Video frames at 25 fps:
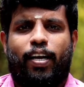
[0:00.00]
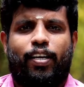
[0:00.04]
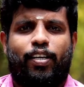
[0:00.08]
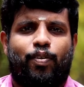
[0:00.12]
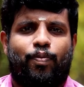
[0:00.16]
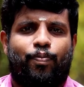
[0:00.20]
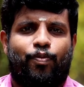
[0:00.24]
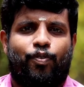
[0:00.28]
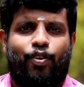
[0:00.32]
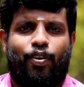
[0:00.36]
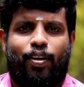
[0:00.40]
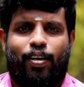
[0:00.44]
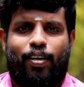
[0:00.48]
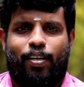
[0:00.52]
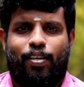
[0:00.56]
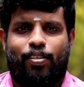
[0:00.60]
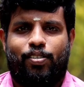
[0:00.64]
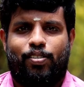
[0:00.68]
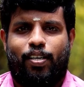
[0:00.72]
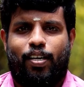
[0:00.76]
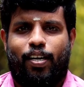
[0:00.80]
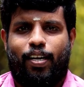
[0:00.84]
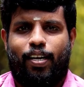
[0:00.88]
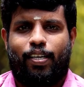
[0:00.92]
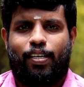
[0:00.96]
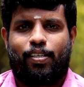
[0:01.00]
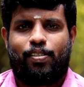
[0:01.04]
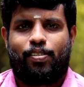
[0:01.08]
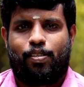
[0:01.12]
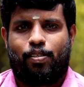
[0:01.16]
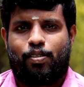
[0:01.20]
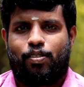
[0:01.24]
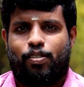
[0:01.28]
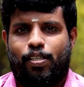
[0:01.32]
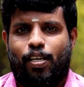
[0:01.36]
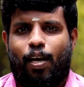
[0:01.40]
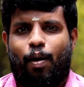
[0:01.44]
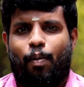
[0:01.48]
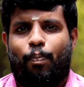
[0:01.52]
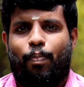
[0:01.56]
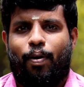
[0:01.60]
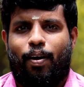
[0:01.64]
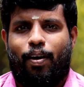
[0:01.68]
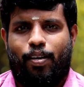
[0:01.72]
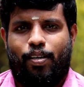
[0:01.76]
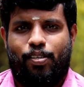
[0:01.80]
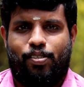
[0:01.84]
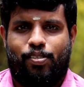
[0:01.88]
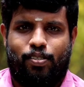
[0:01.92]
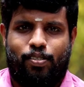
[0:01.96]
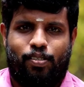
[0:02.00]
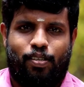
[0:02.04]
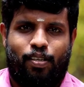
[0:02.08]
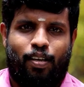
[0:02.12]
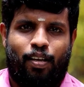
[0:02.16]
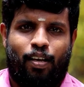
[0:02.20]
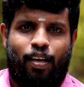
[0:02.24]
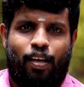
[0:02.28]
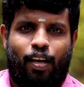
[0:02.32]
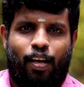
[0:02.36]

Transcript: item we are considering is sambar is